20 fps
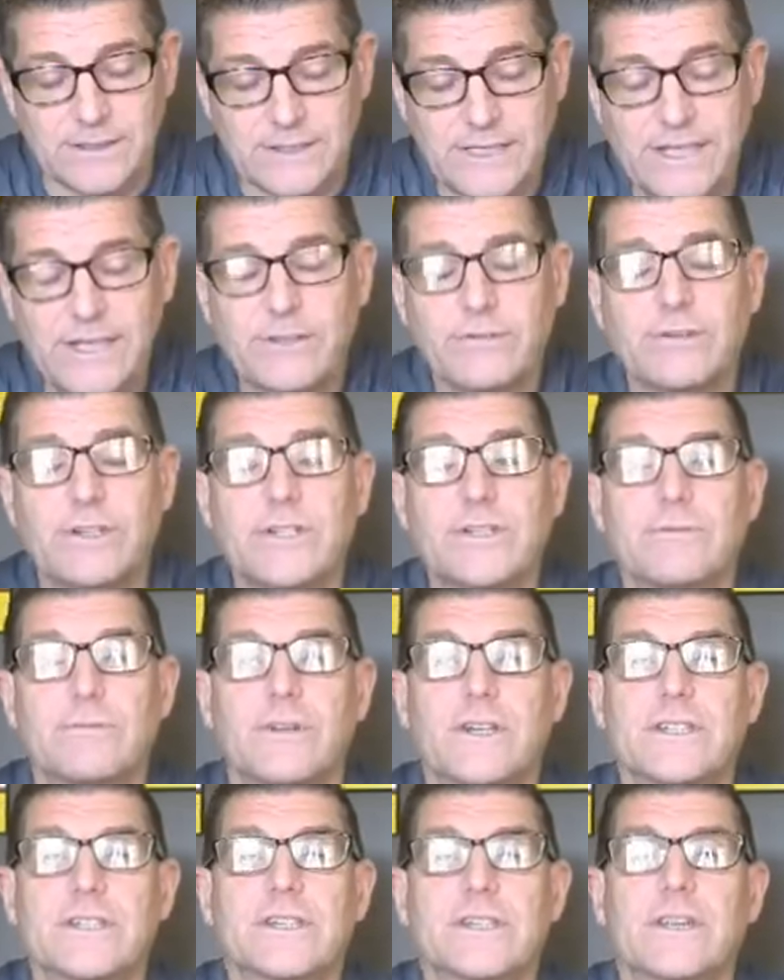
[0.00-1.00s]
decreased
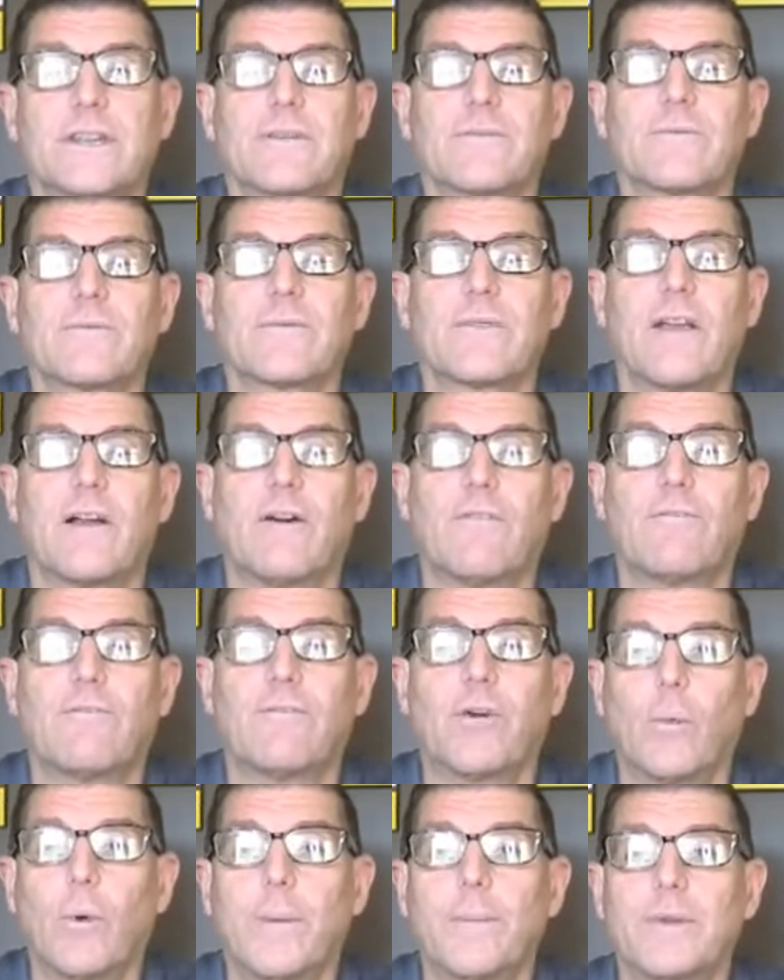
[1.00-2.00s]
risk
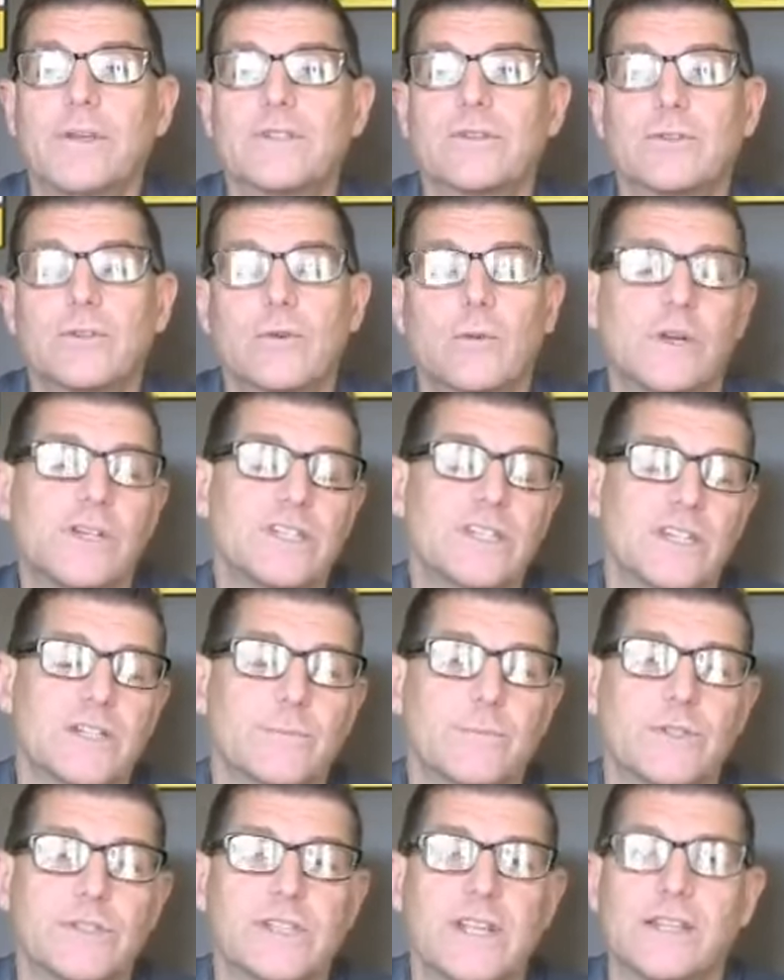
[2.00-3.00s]
for women. So
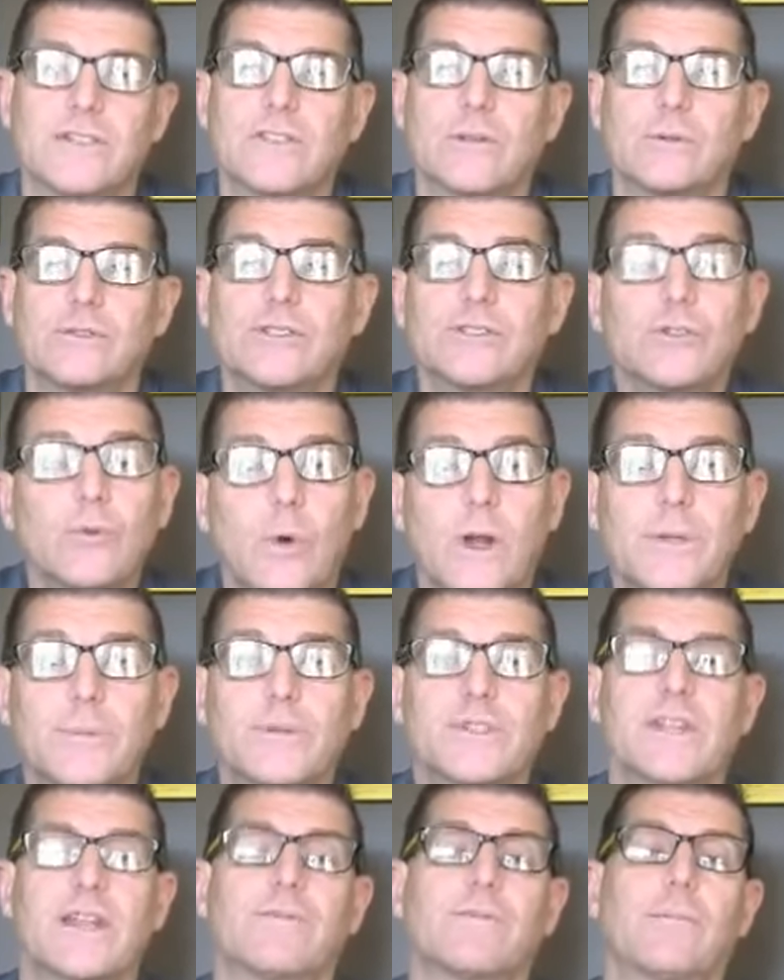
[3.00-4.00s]
26%. So it's
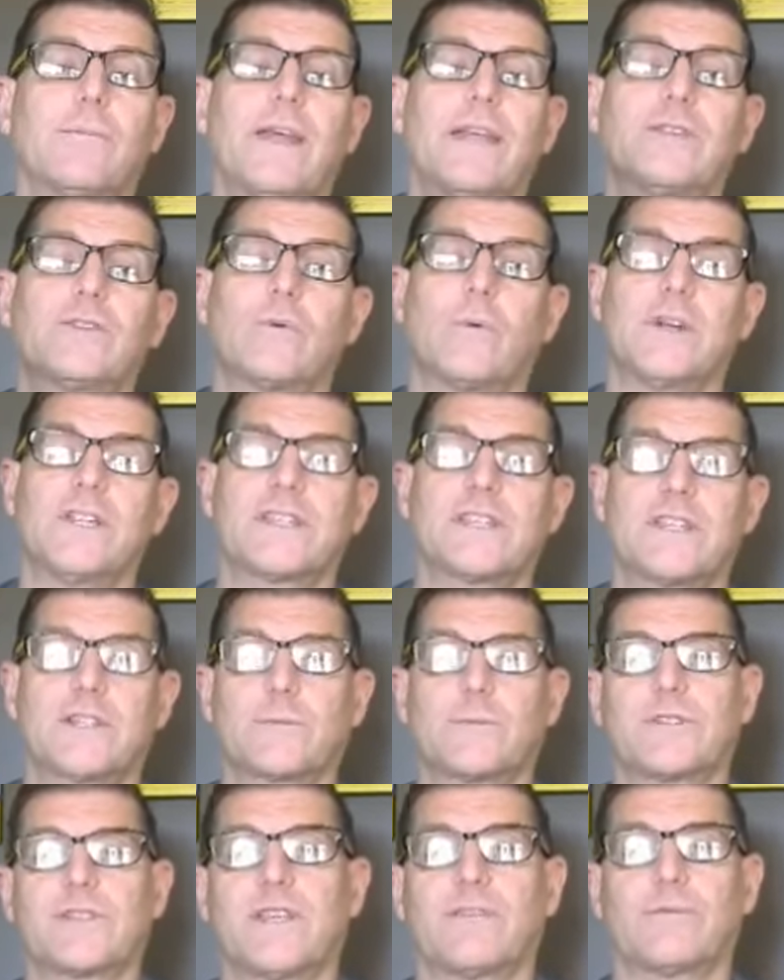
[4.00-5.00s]
20% for men, 26%
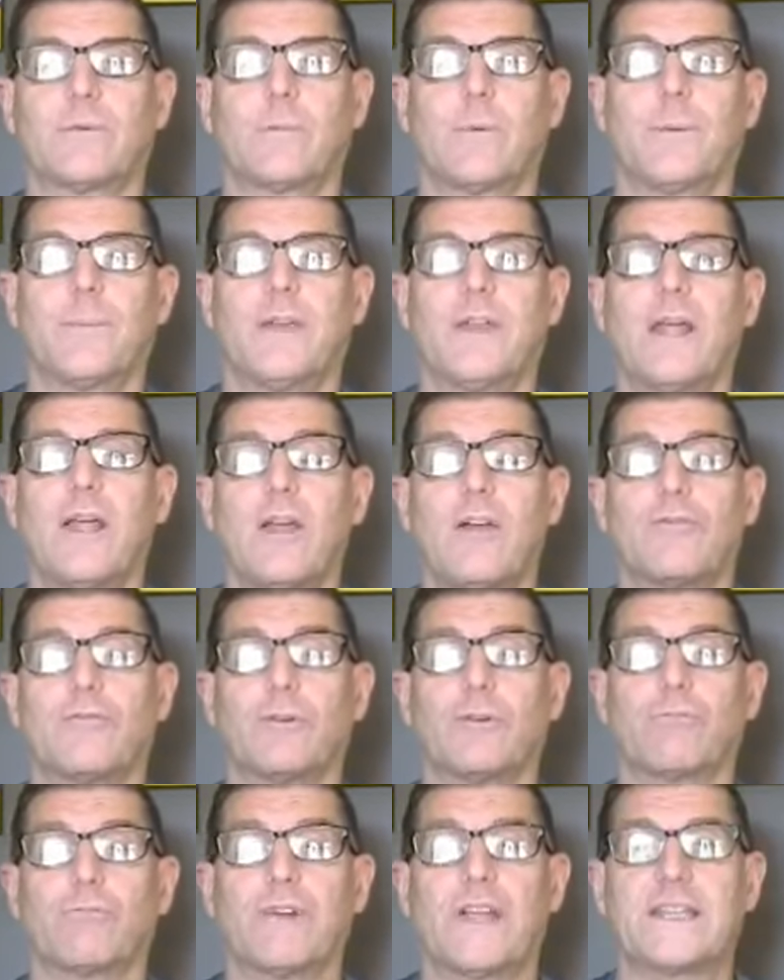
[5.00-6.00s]
for women
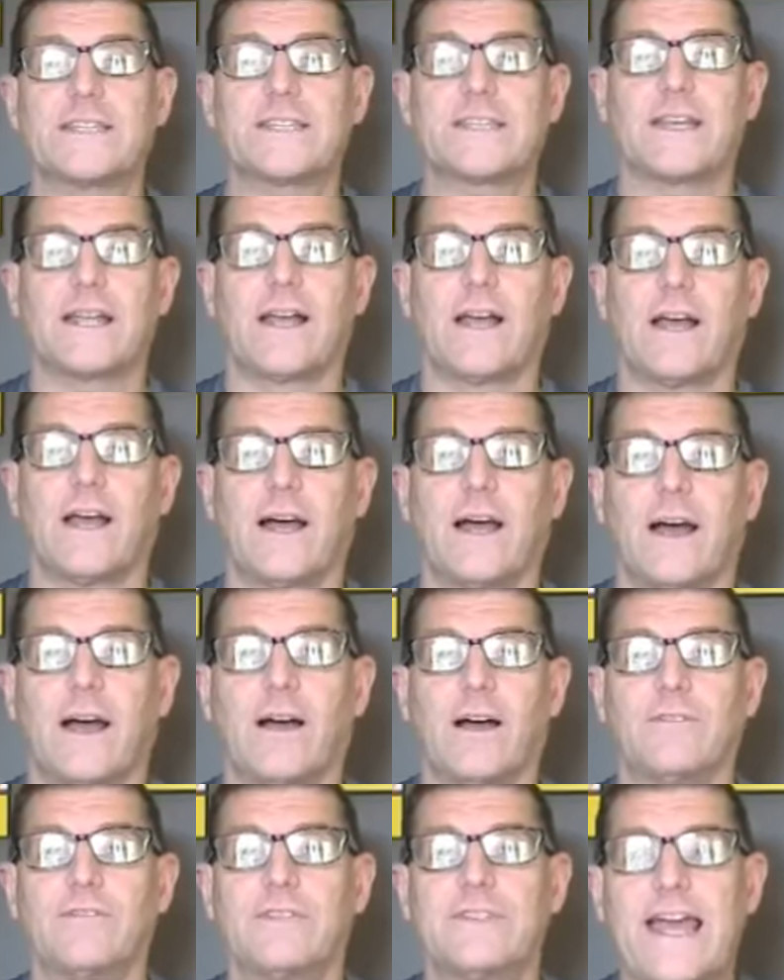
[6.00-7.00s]
for risk
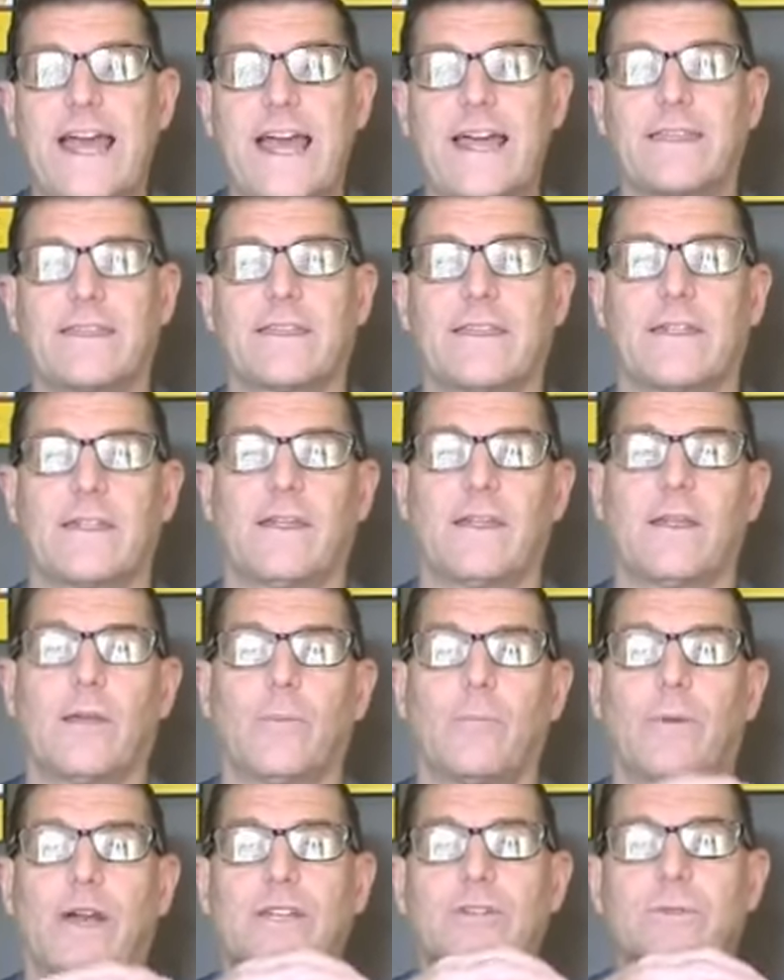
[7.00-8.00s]
of death
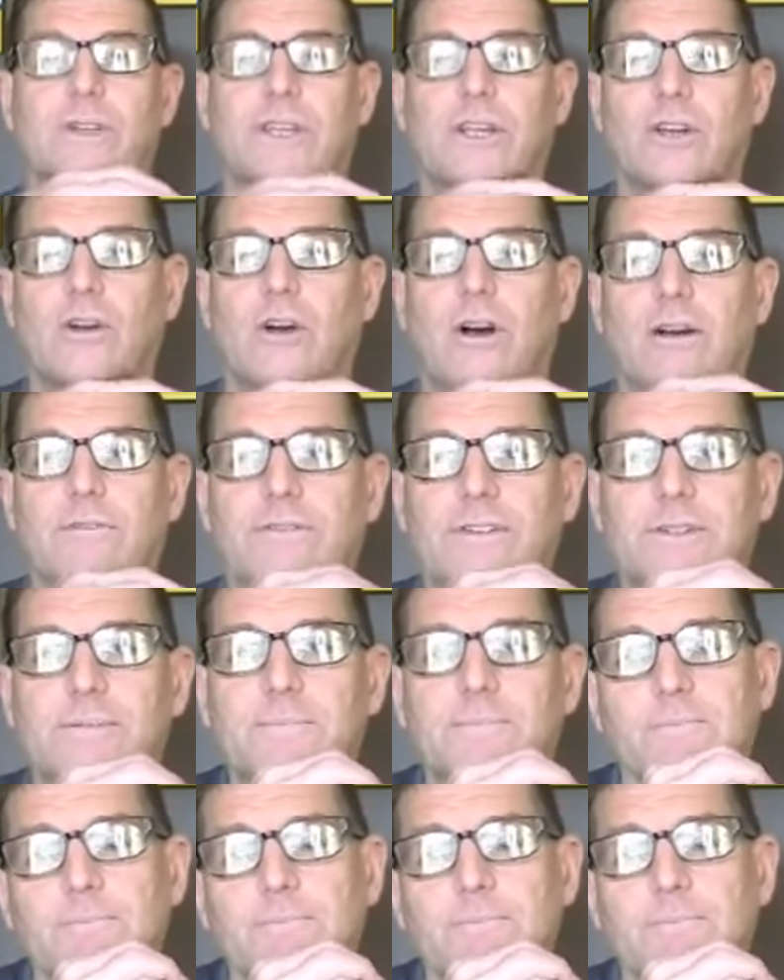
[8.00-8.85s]
by drinking coffee.